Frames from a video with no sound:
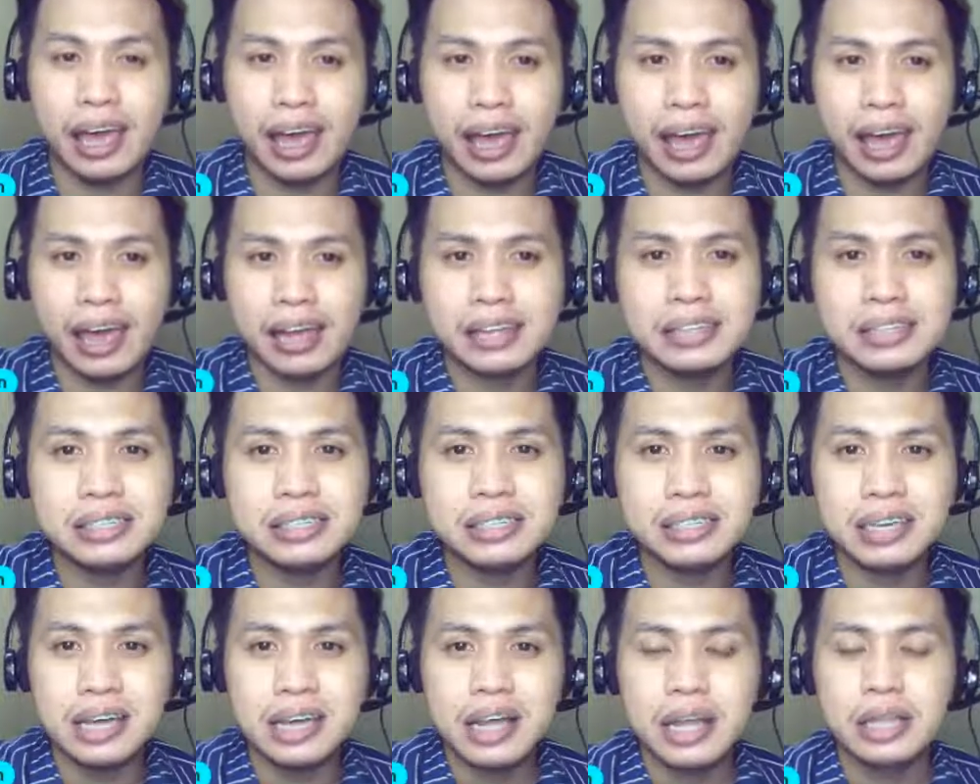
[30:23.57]
And
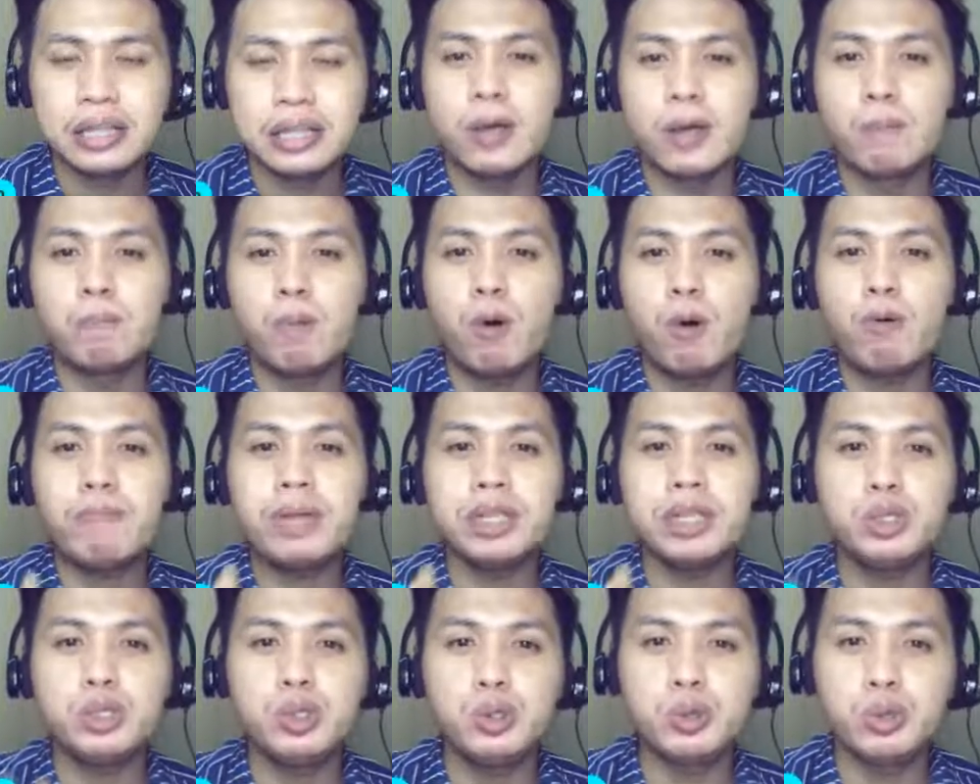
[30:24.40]
the
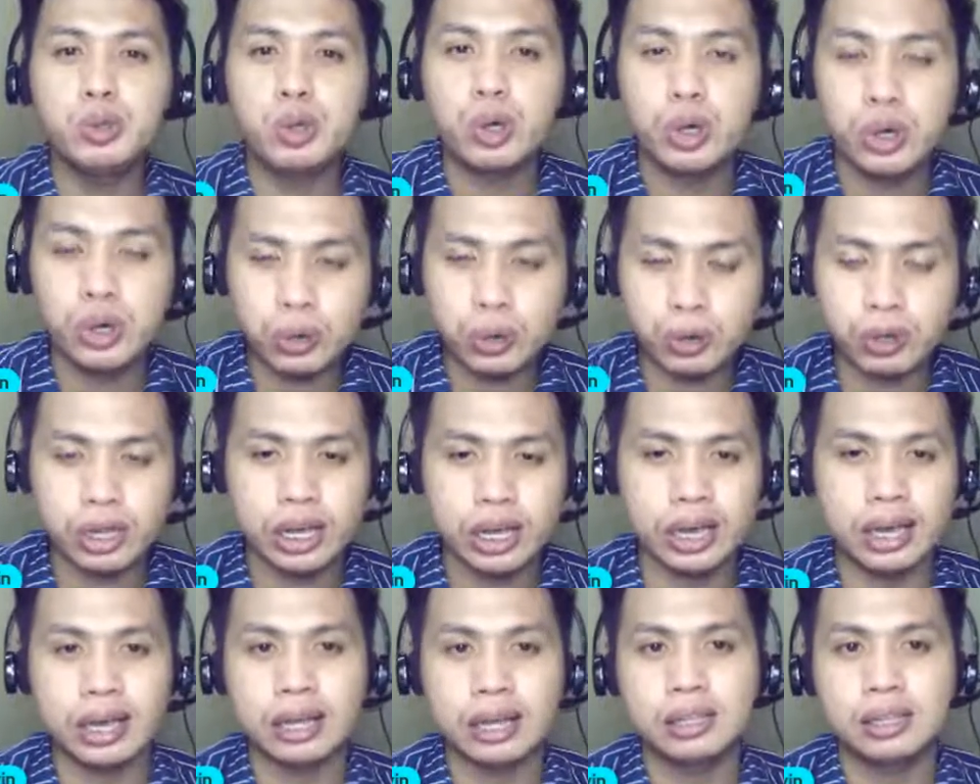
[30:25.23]
moment you heard
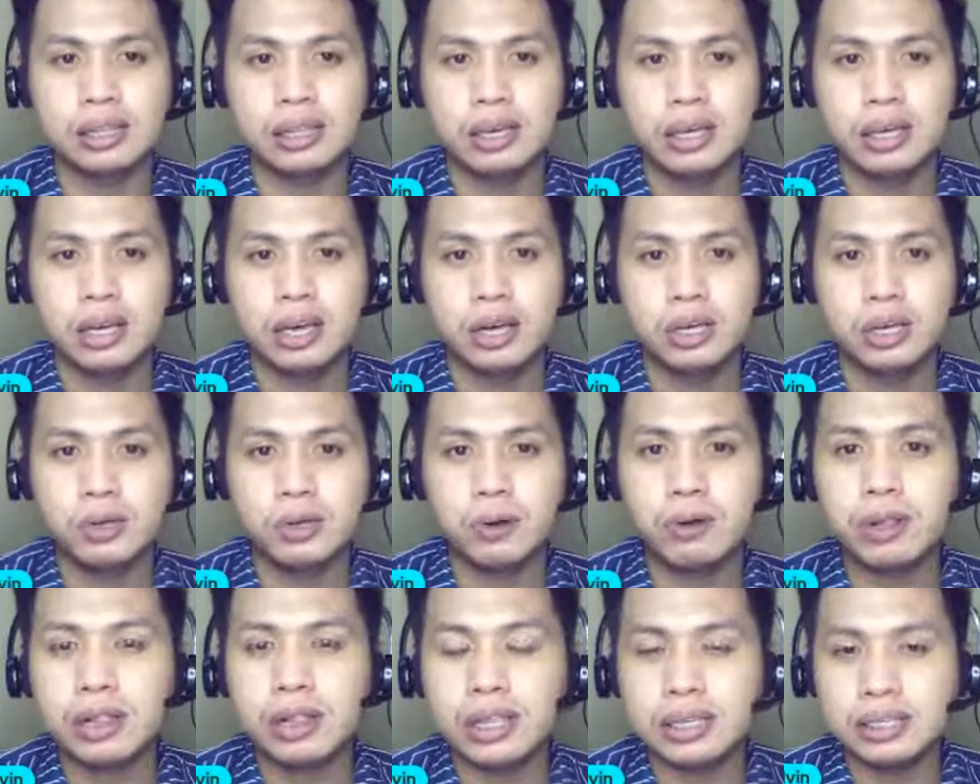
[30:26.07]
it,
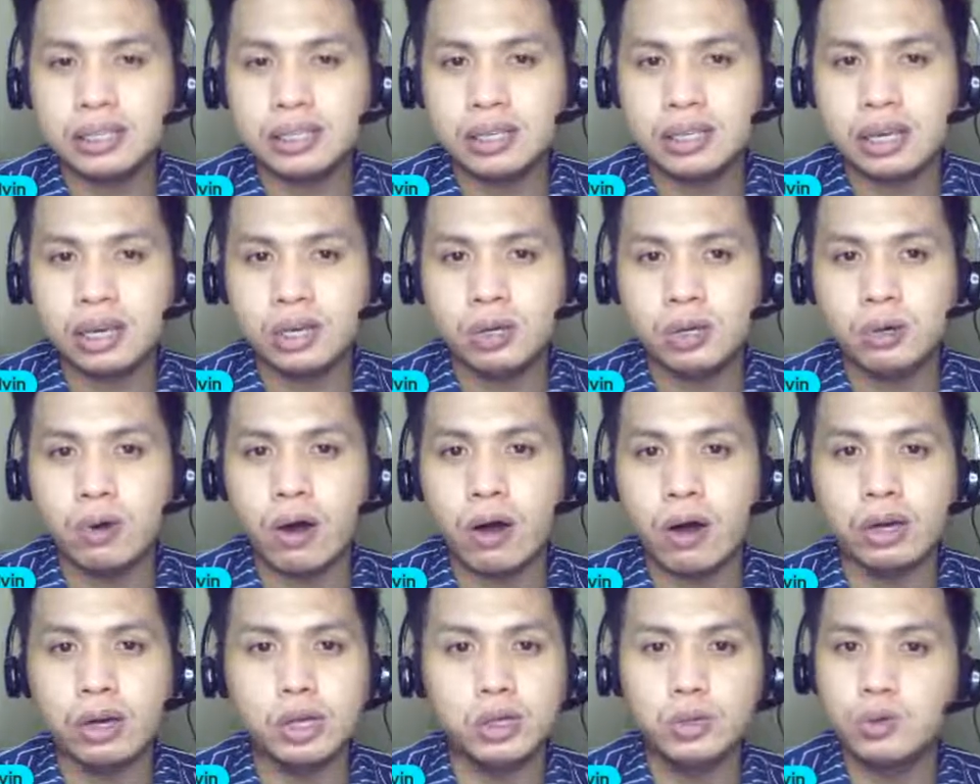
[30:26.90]
you're listening,
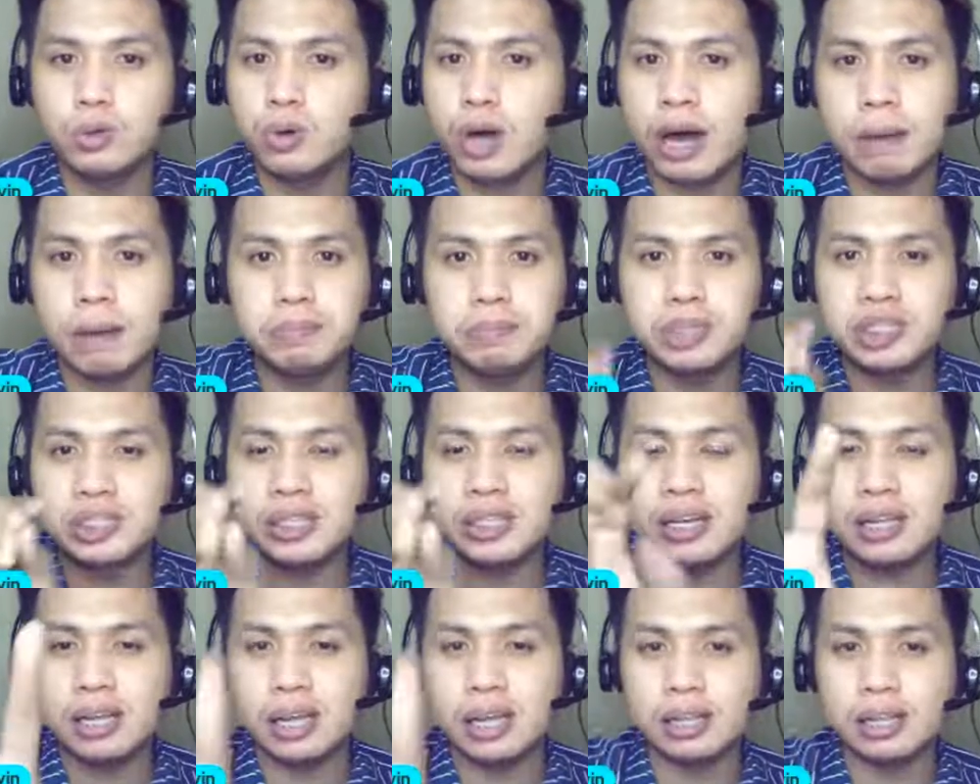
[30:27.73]
you have
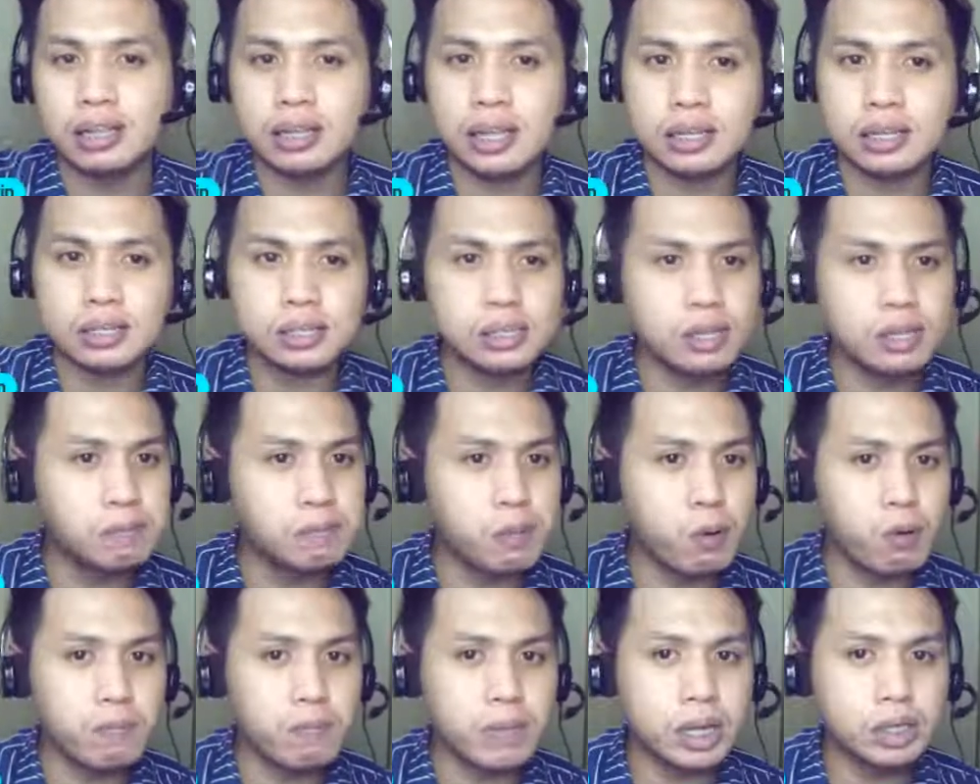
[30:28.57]
seen it. That's the
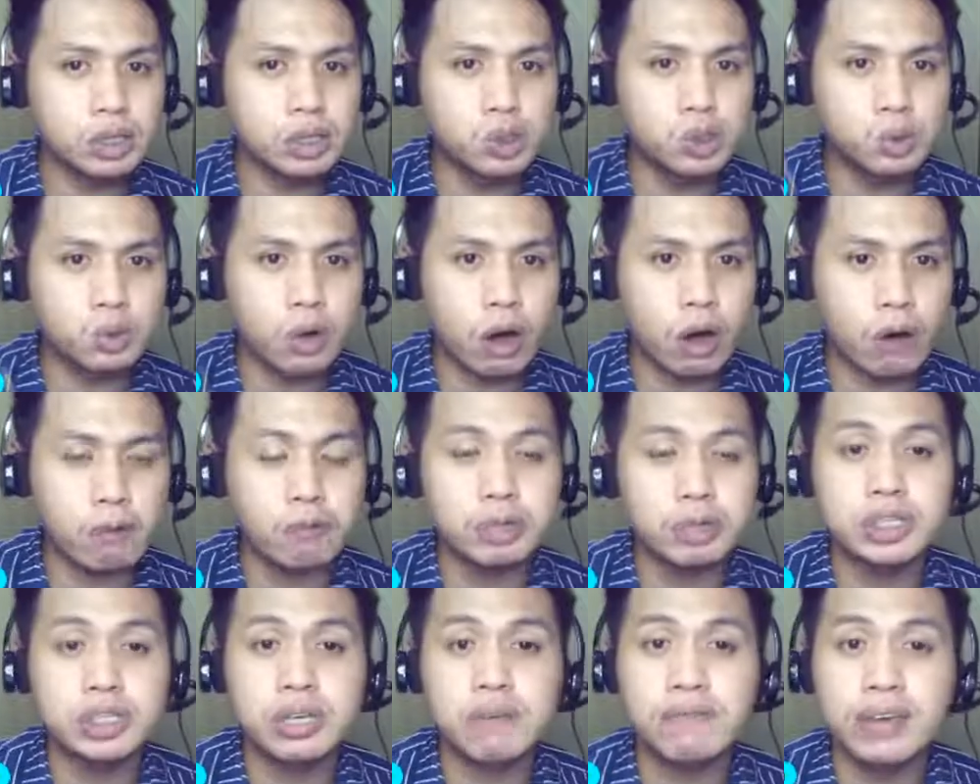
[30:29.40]
moment you are
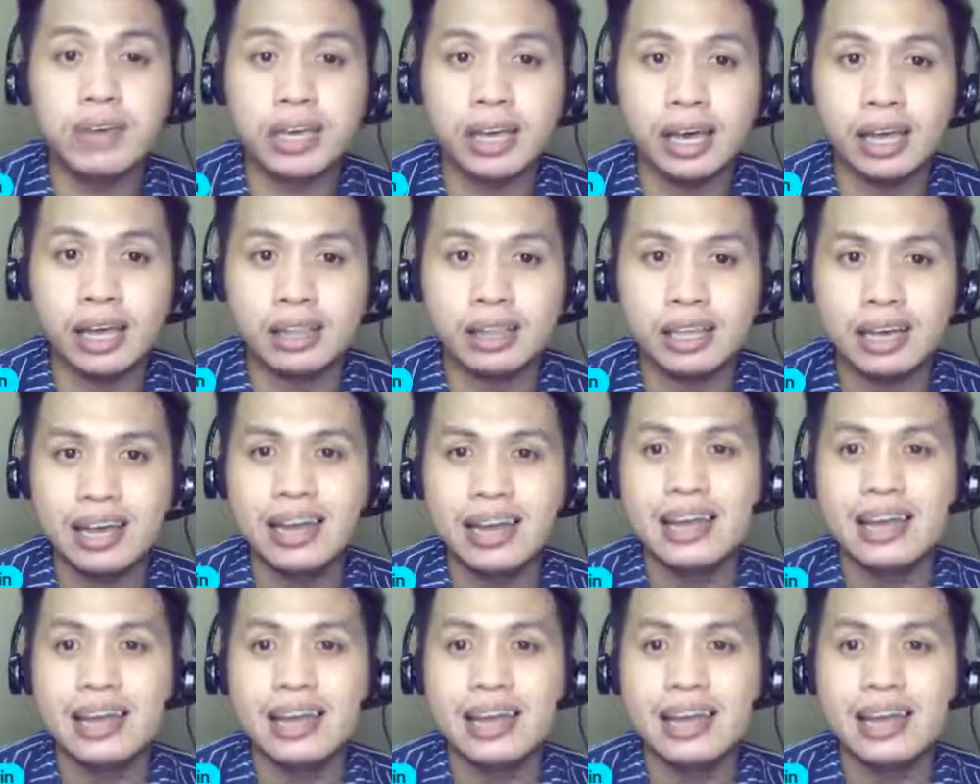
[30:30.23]
receiving it.